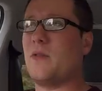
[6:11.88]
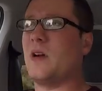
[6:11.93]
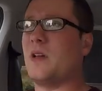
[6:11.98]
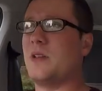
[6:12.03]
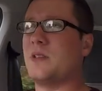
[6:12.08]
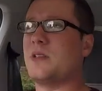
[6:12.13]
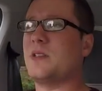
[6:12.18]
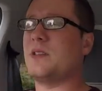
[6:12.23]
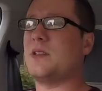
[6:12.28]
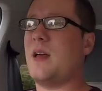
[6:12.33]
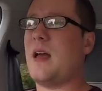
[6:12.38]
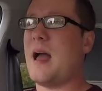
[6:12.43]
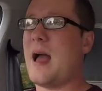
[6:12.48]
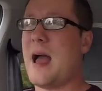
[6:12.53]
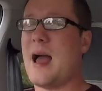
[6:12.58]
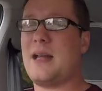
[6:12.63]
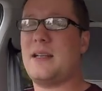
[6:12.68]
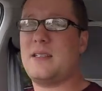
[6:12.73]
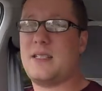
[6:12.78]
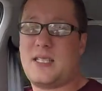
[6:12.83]
runs
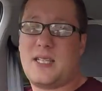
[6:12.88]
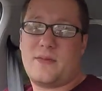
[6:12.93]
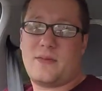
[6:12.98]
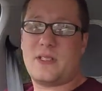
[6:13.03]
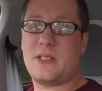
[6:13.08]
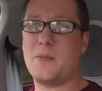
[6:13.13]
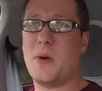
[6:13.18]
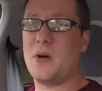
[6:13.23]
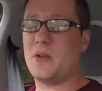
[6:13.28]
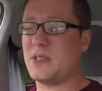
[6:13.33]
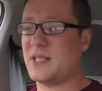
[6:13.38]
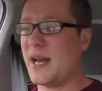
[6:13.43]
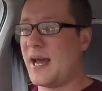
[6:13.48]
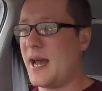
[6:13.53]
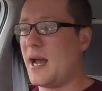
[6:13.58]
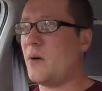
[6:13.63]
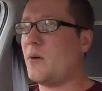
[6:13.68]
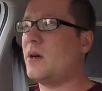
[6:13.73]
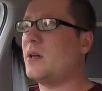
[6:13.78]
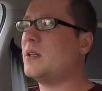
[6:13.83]
at 70 miles an
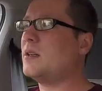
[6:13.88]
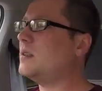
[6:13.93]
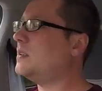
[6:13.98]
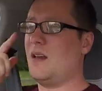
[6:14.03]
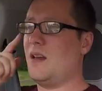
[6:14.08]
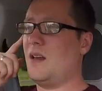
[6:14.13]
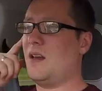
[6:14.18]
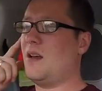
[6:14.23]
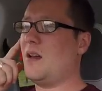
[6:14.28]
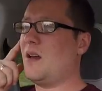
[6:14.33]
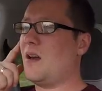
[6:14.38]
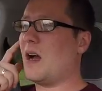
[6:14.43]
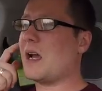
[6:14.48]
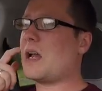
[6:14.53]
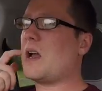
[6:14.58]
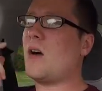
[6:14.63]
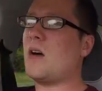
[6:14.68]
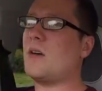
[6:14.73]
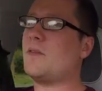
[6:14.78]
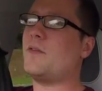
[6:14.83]
hour. I
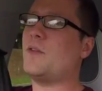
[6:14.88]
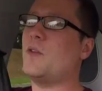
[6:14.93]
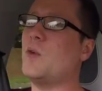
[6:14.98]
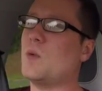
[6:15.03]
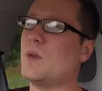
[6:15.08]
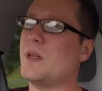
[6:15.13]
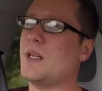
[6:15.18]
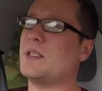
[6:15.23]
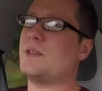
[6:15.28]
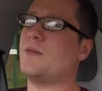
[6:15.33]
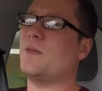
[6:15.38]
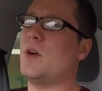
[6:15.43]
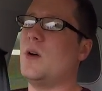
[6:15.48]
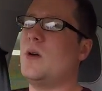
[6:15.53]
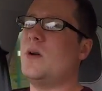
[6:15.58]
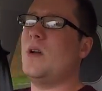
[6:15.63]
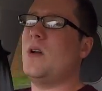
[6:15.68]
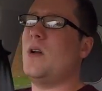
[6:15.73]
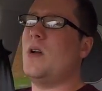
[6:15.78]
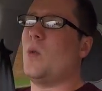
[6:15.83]
can't fault this for
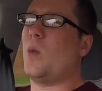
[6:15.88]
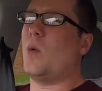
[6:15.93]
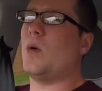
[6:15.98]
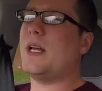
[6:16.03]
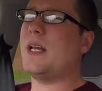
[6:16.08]
what